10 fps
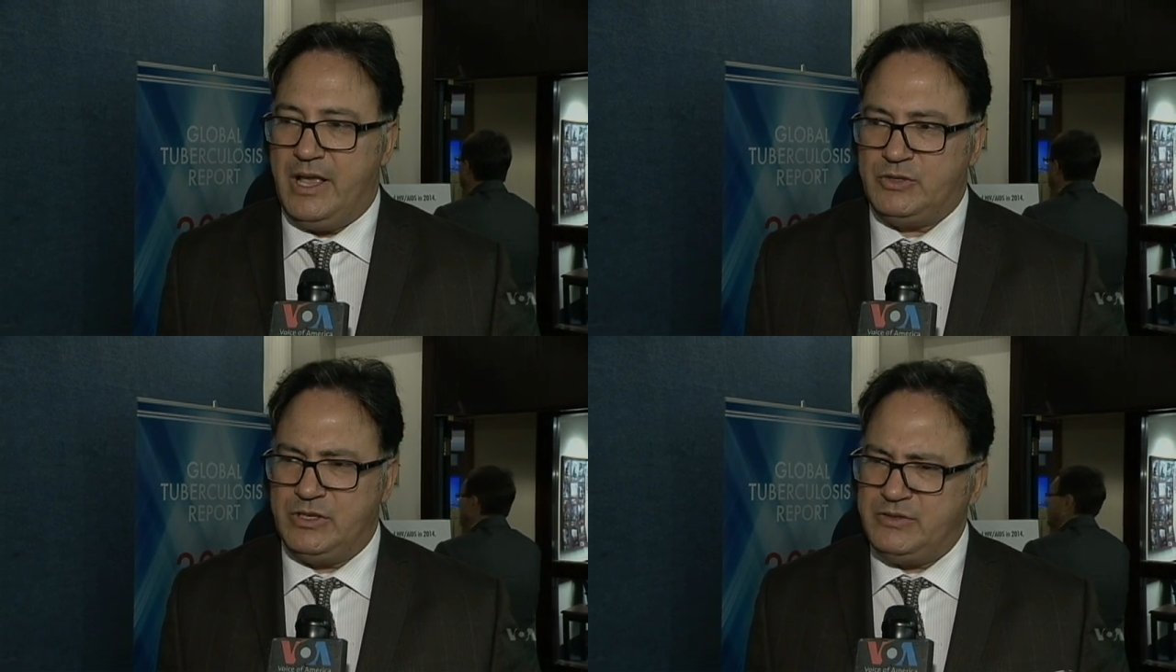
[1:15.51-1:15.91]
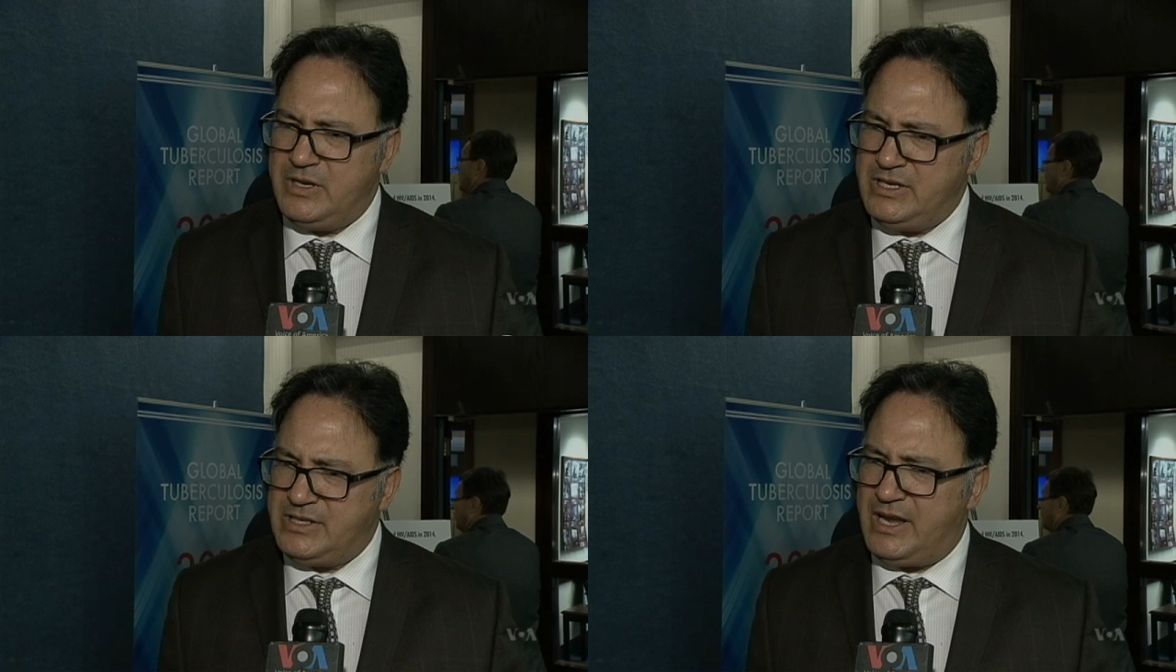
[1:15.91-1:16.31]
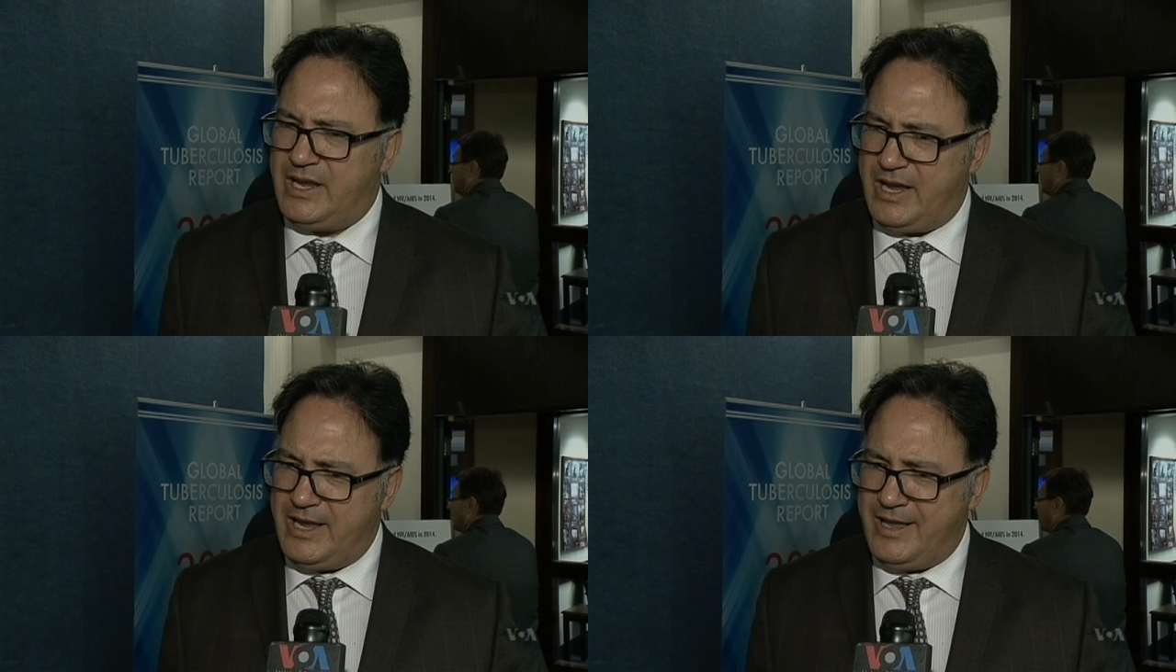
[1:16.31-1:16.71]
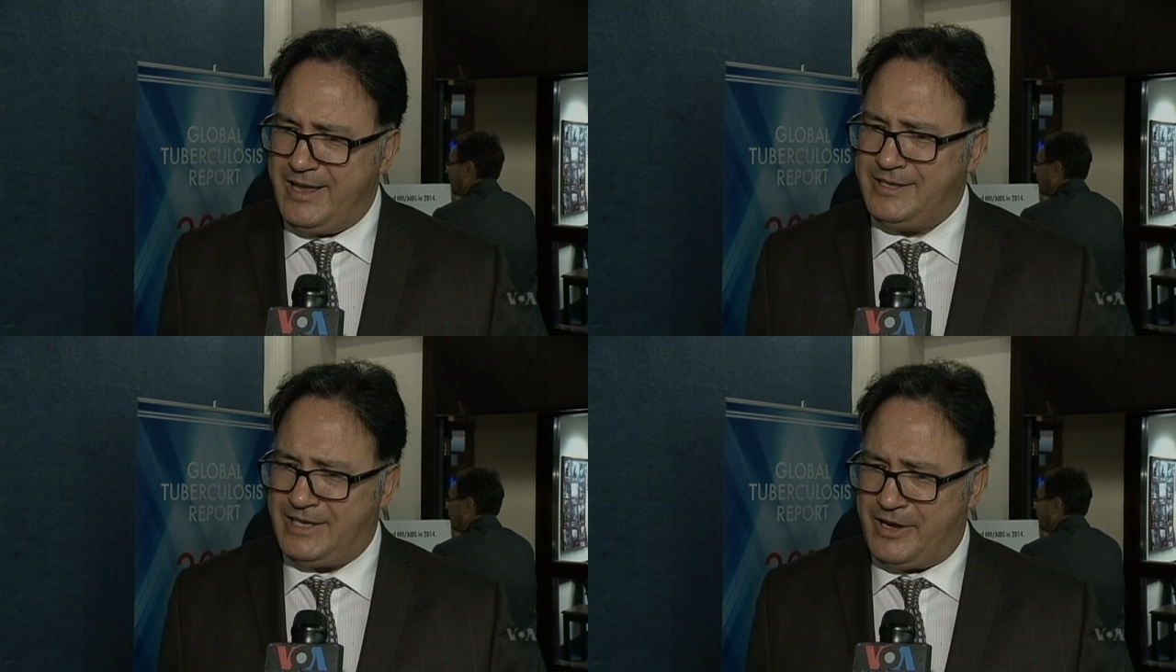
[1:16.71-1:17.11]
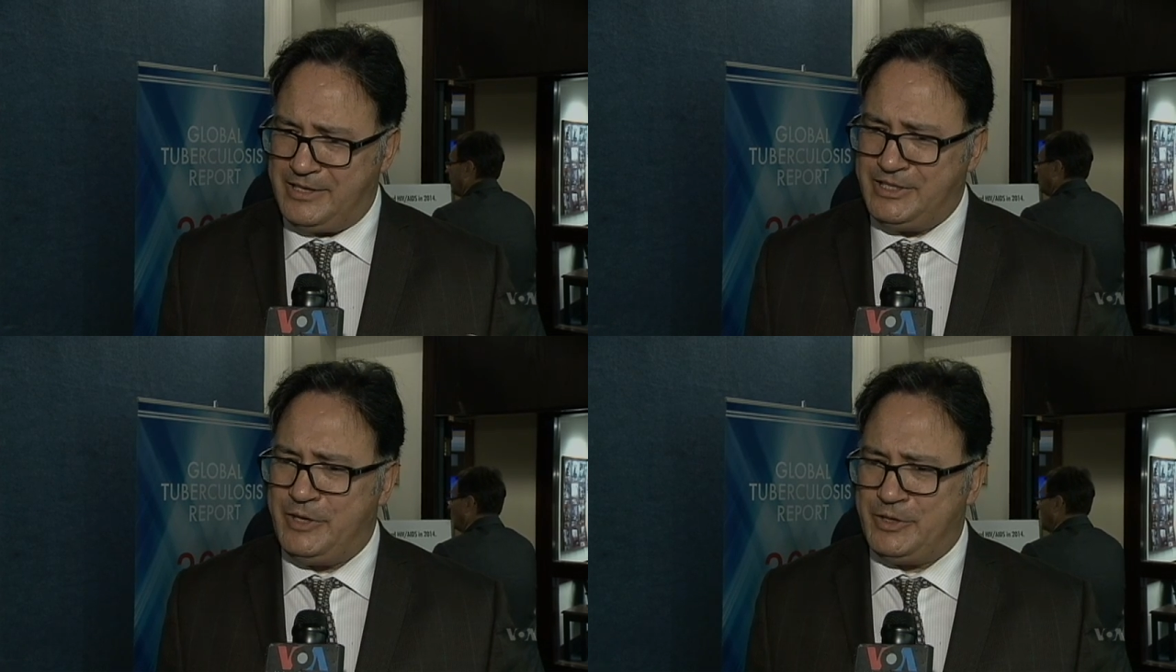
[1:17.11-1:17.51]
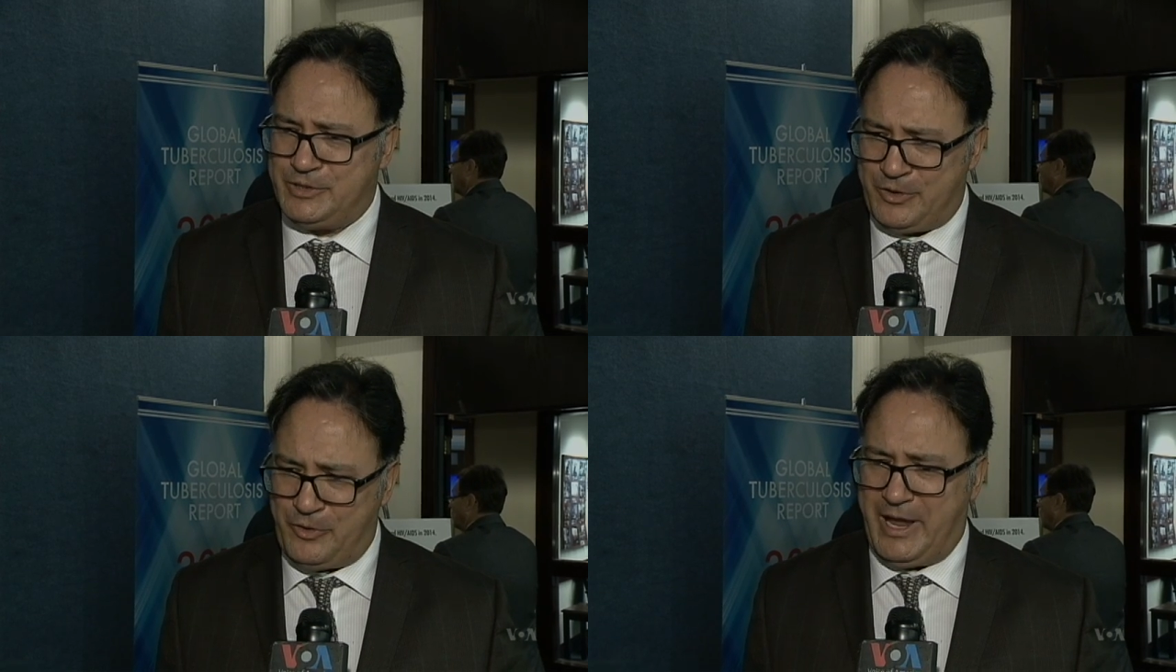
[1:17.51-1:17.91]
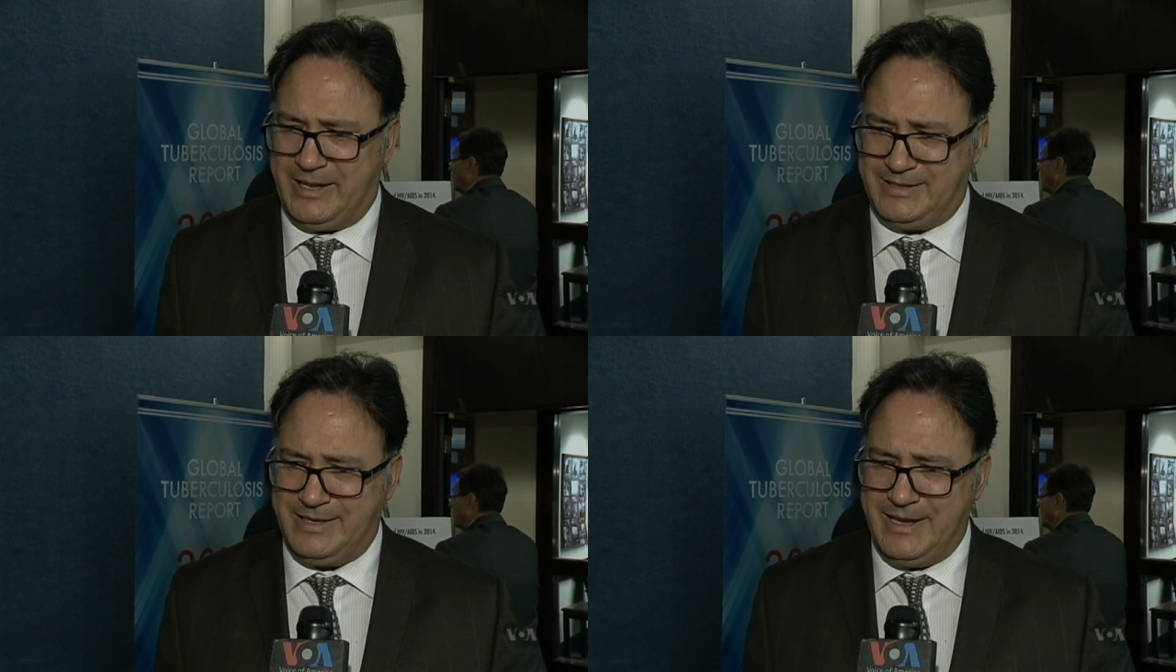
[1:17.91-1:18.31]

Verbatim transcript: So it's, it's, a, it's a serious threat.